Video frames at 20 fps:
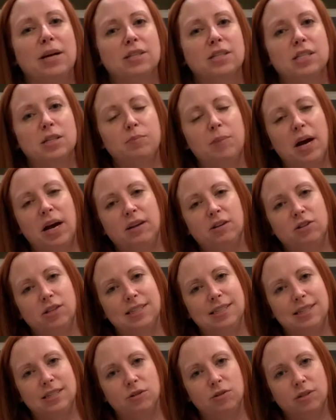spider
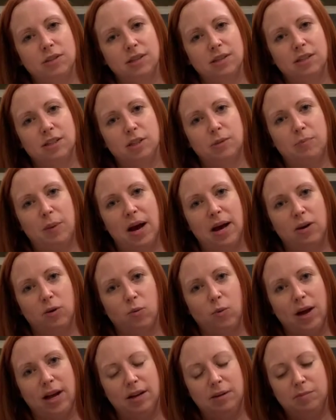silk and spider
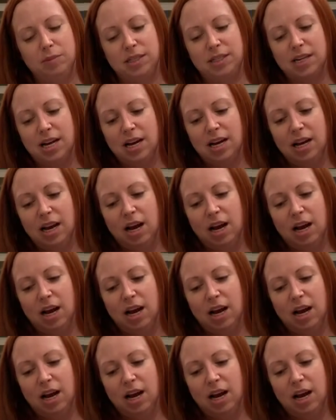webs